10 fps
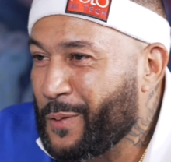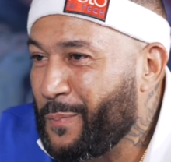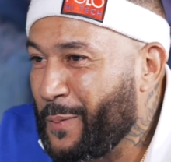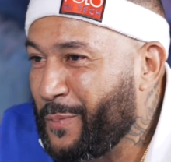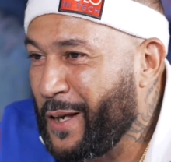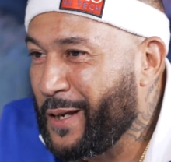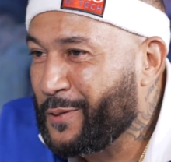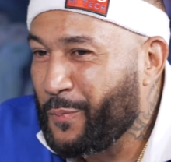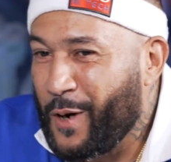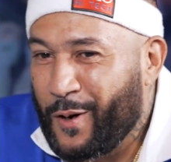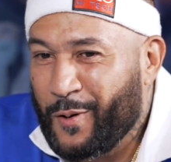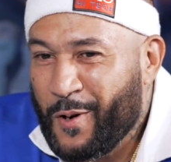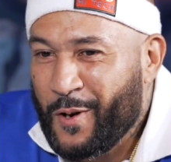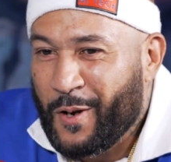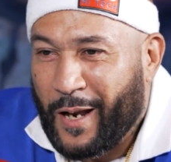took him up there as
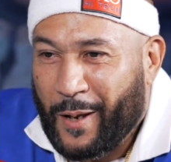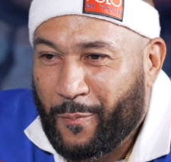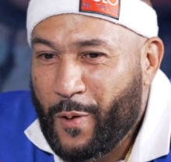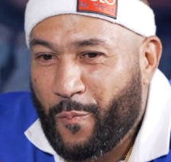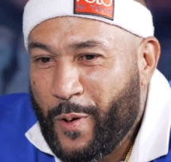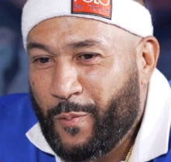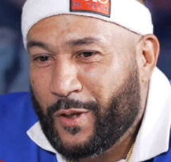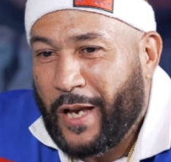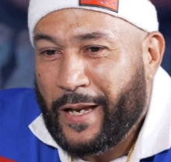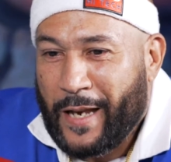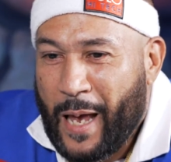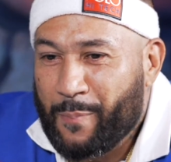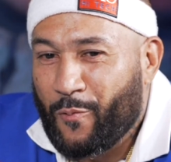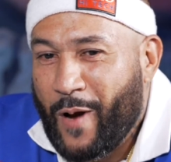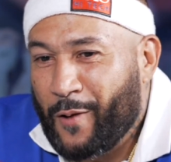well. Like we were taking
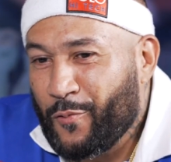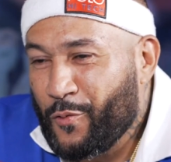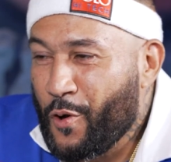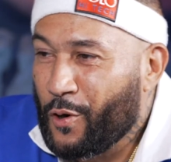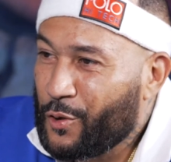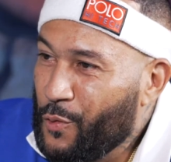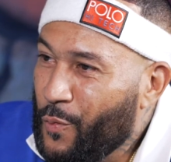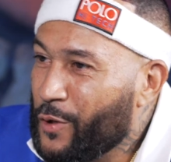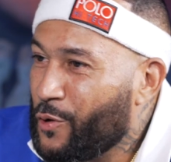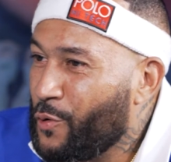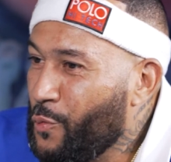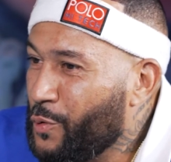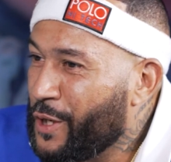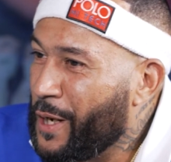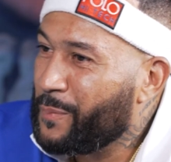M around New York too,
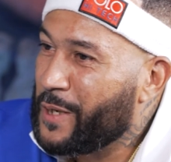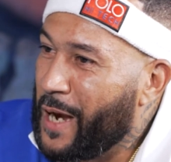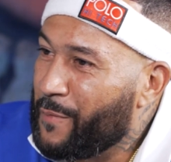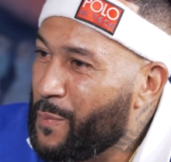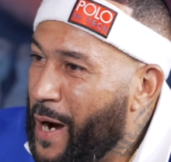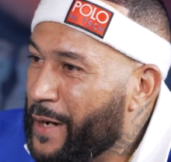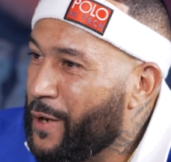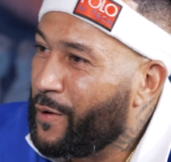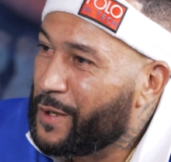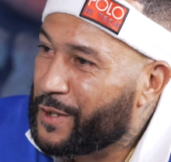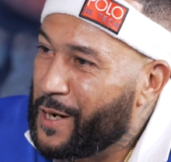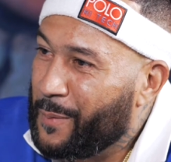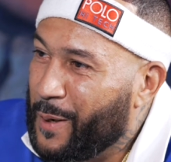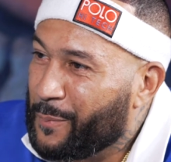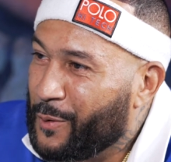introducing him to everybody on his
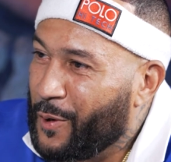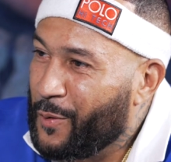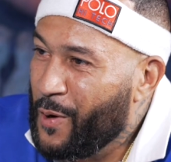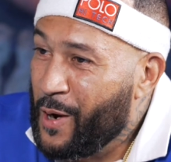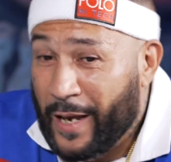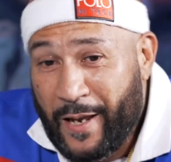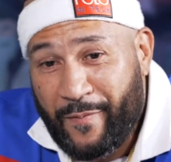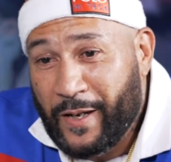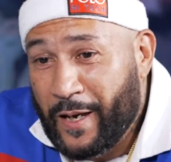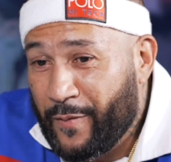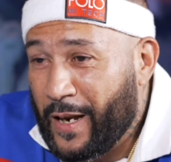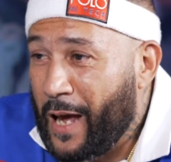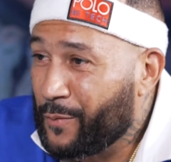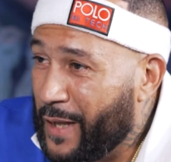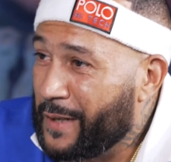come up, you know. Even
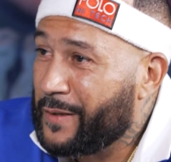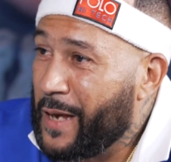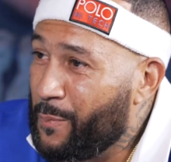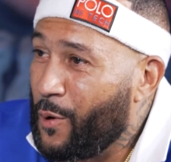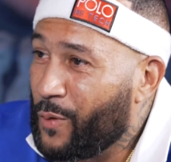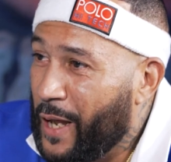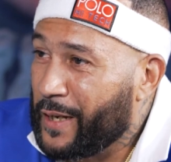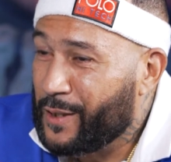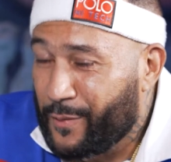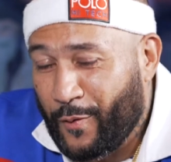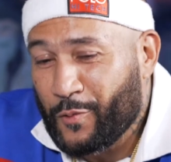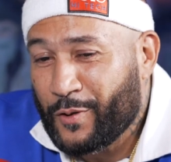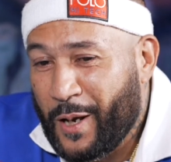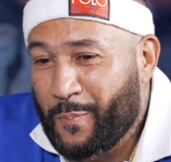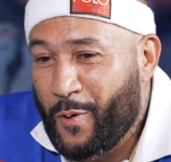giving out that demo, like his
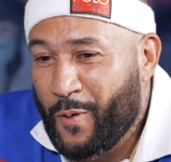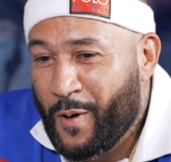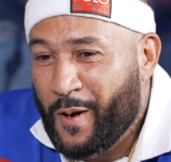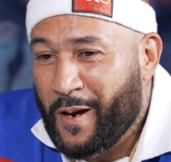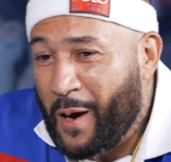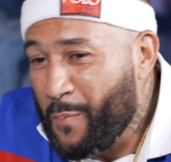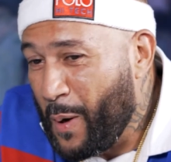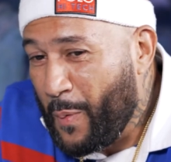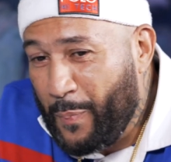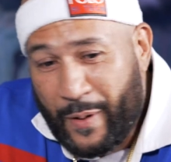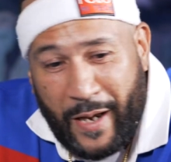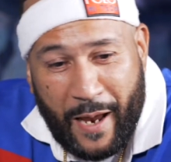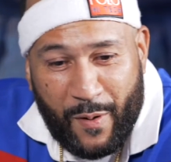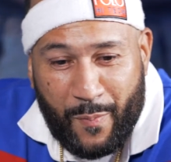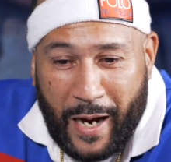first demo. I remember putting
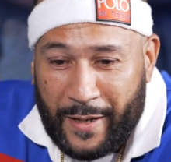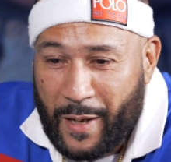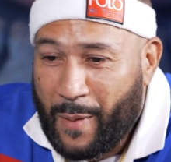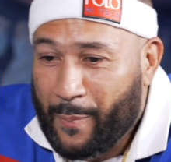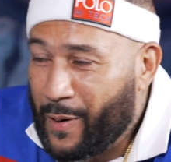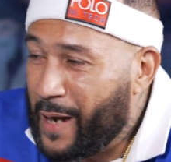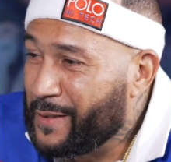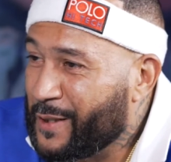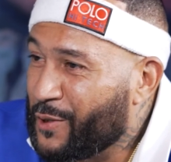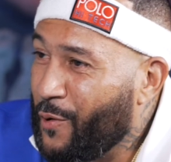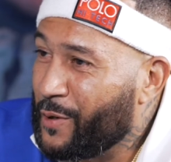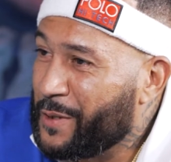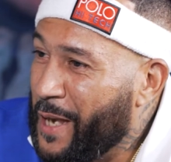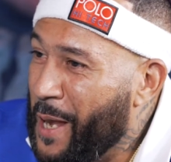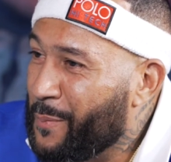everybody in my projects
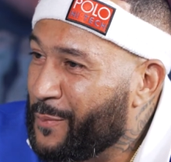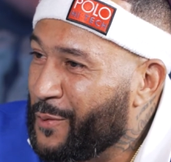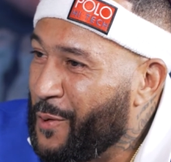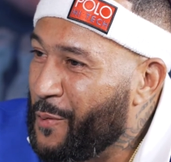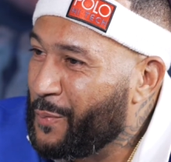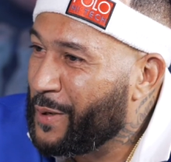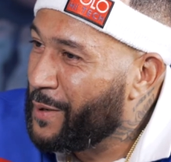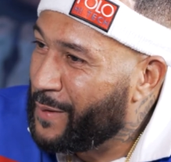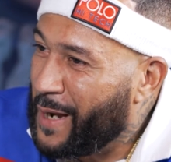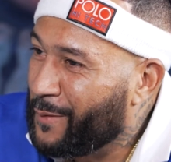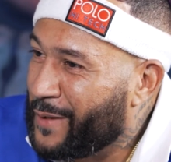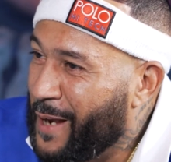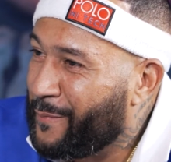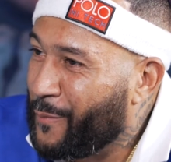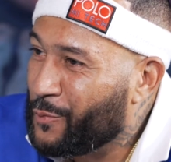on to M, you know, giving out
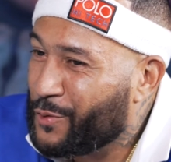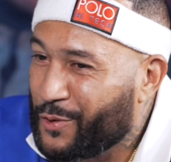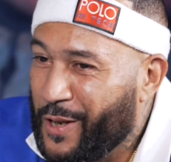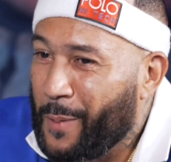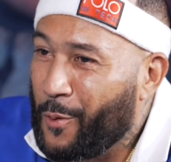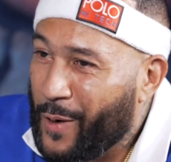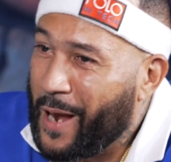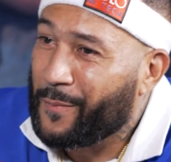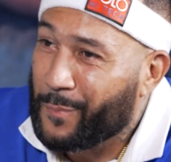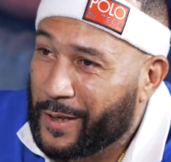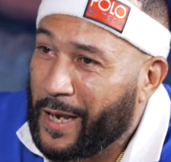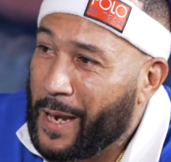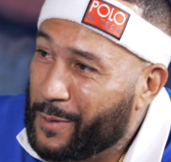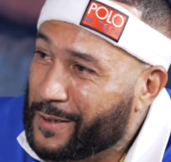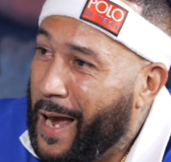that first demo that
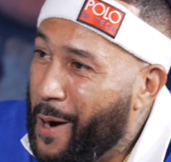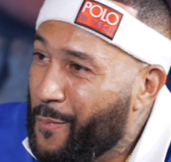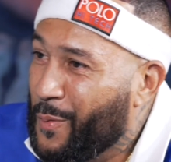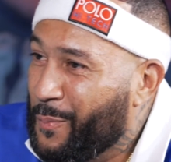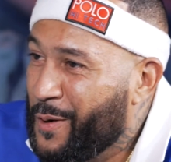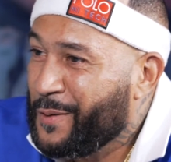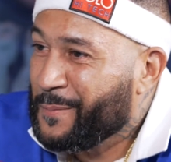became his album.